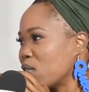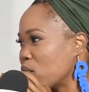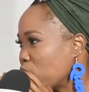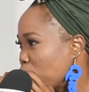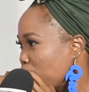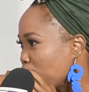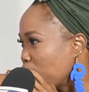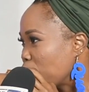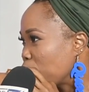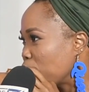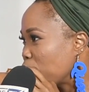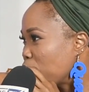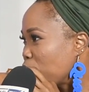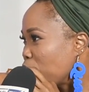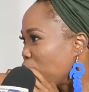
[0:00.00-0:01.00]
And
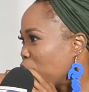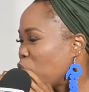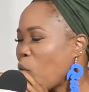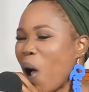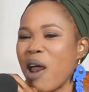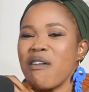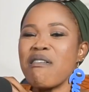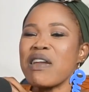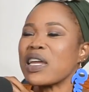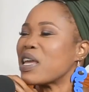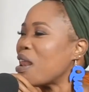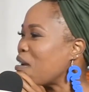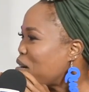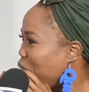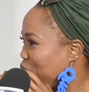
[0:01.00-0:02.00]
I want a
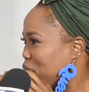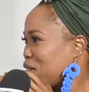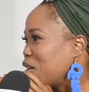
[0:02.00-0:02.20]
regular rock.